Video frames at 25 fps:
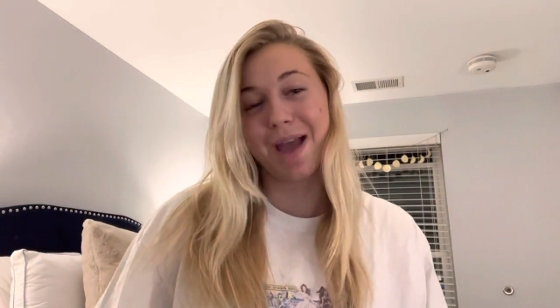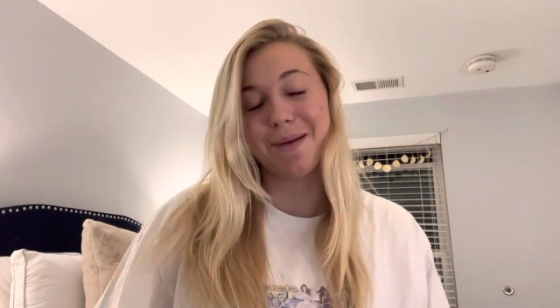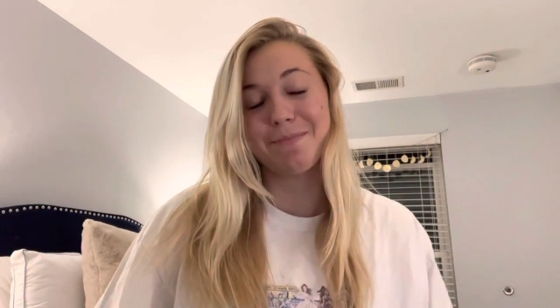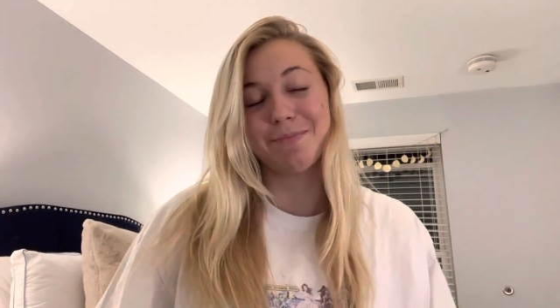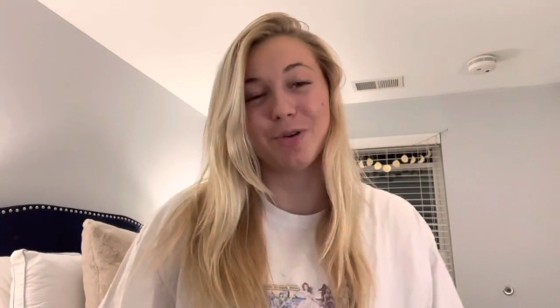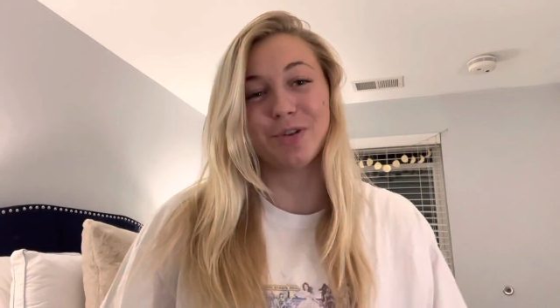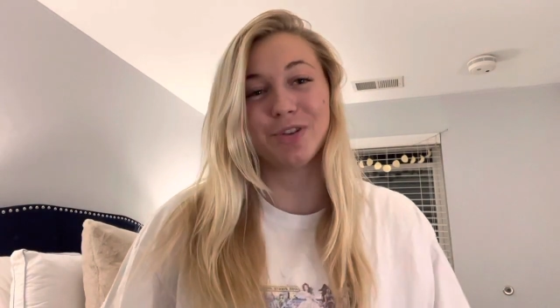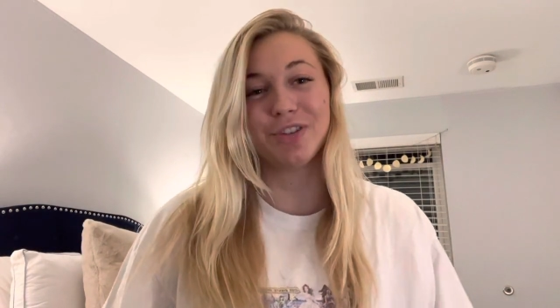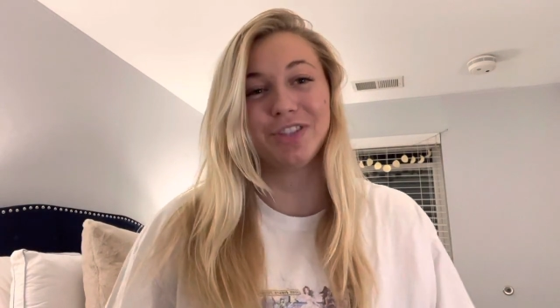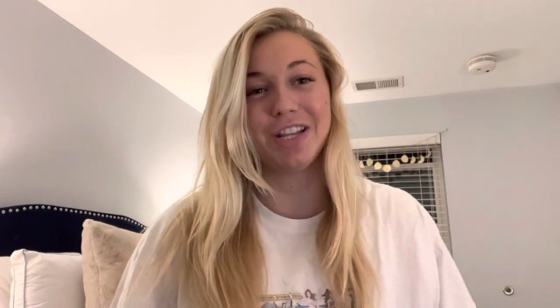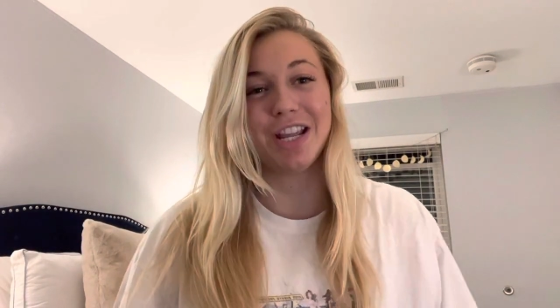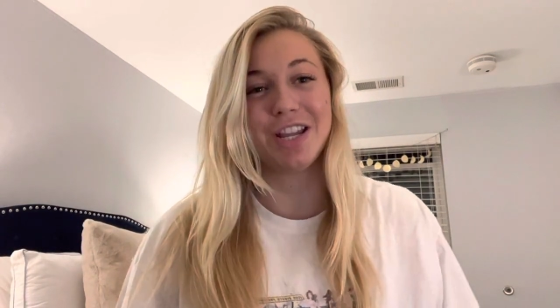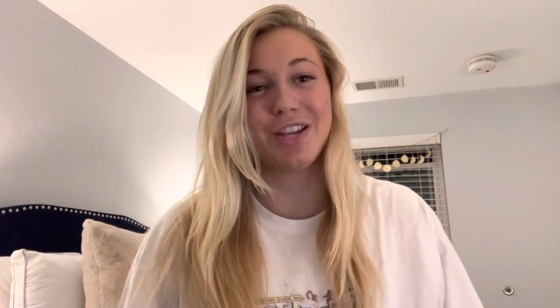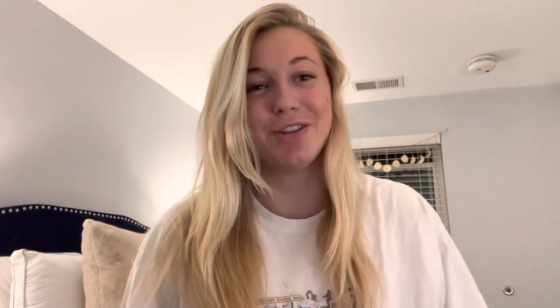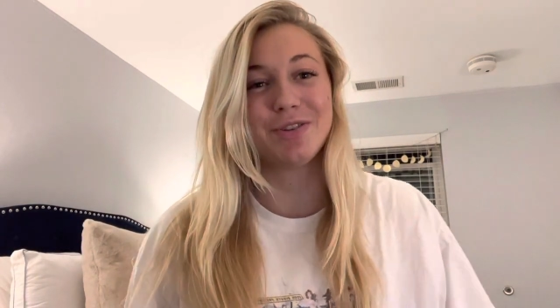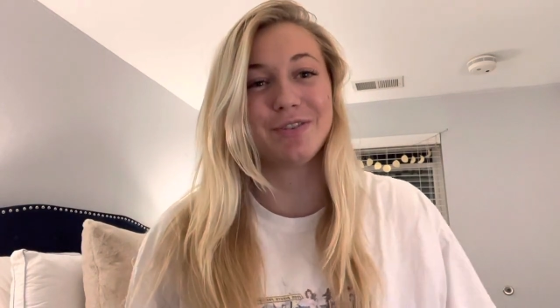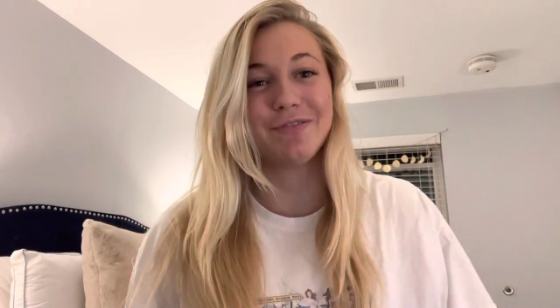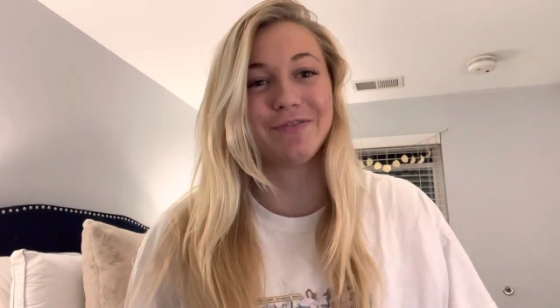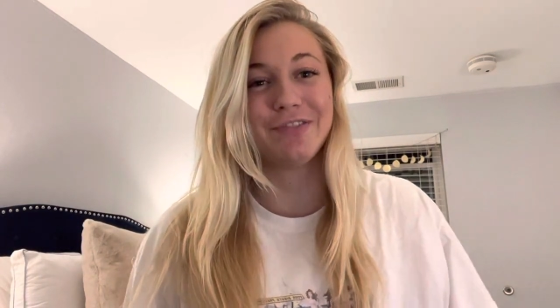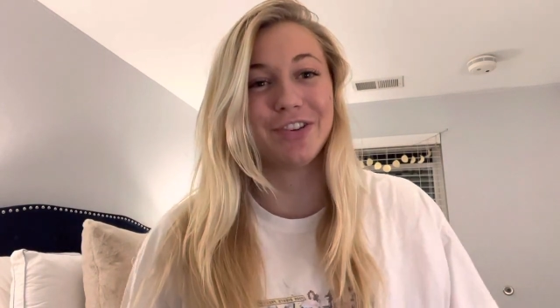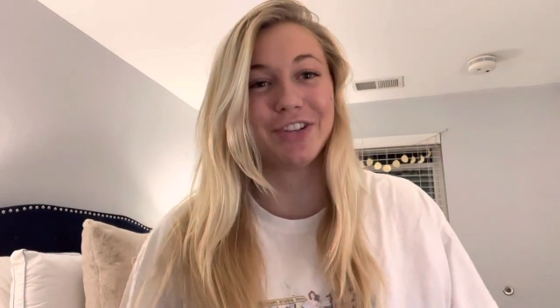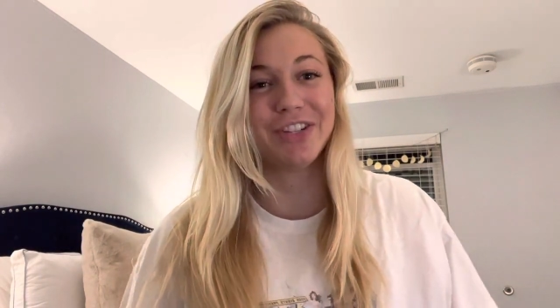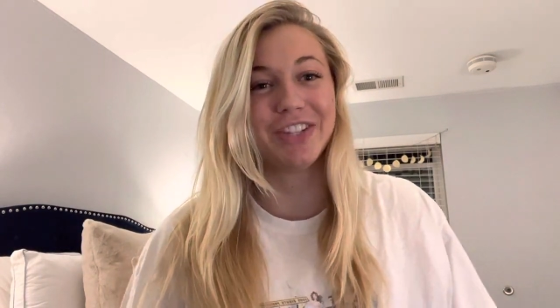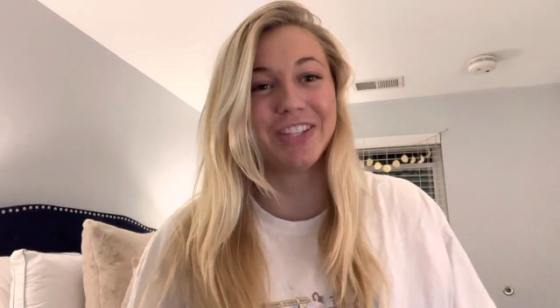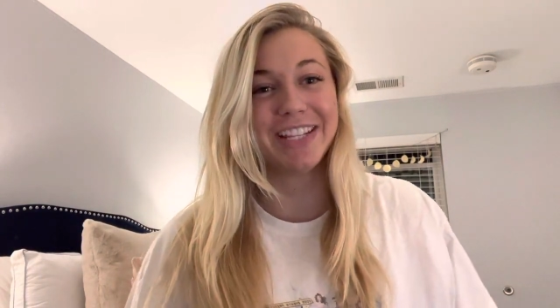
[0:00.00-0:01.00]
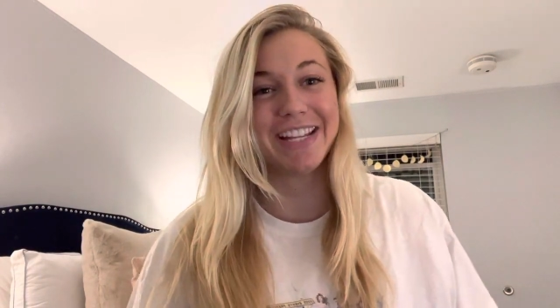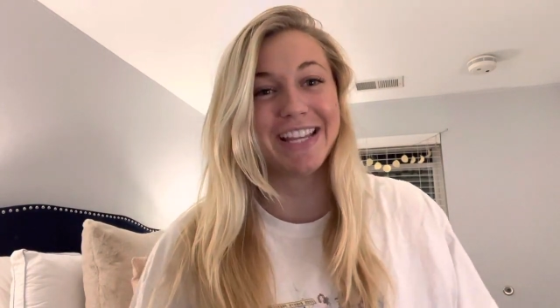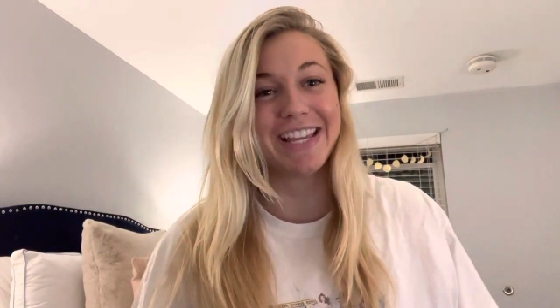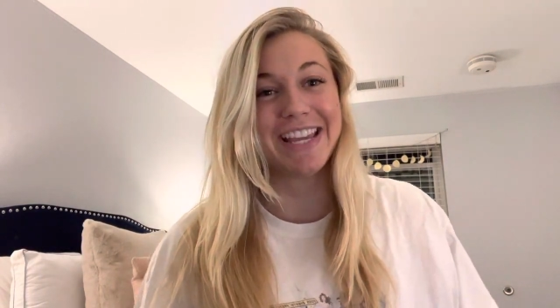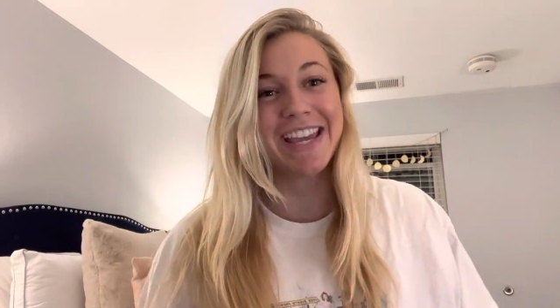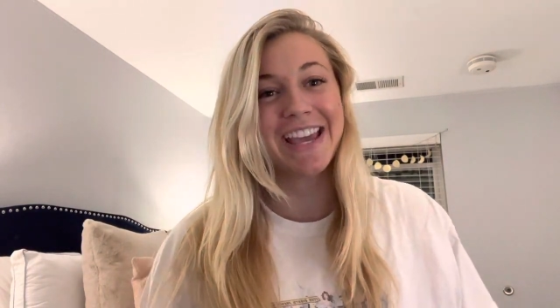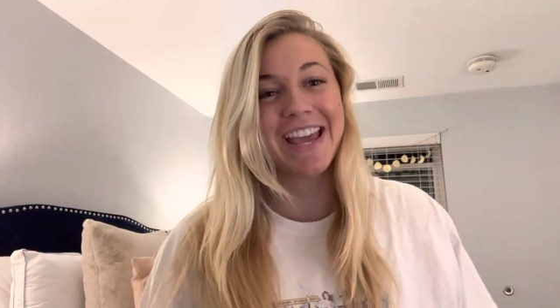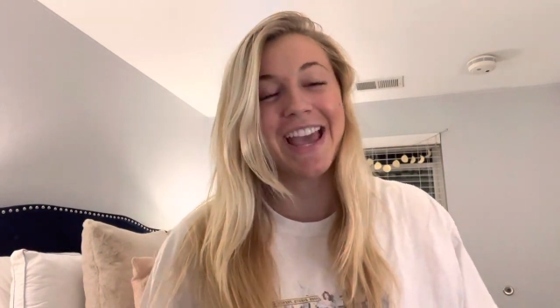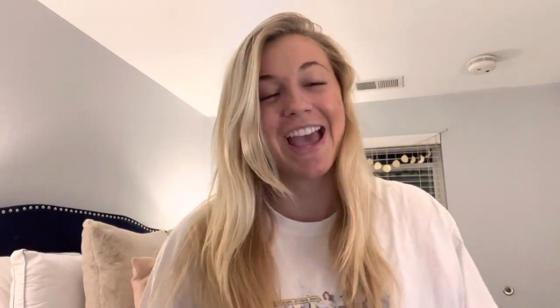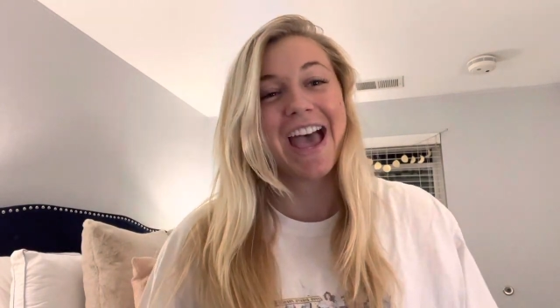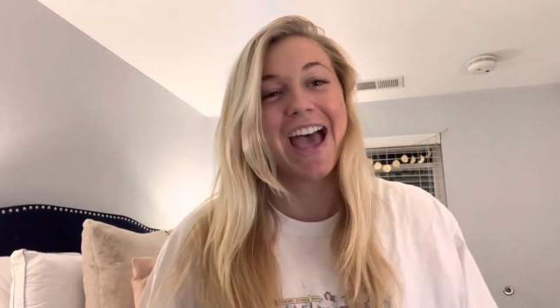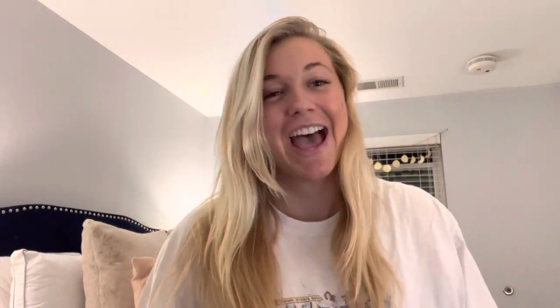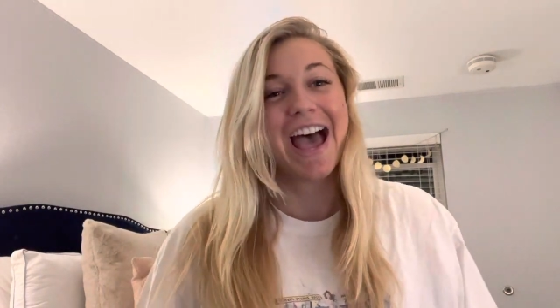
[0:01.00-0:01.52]
at Ball State
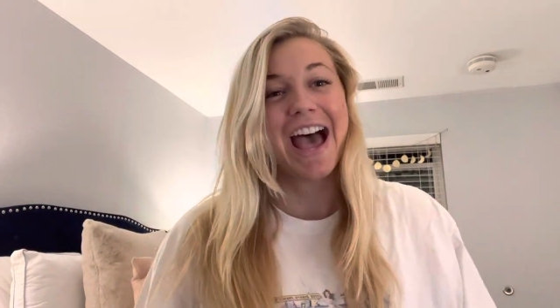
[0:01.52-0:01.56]
University.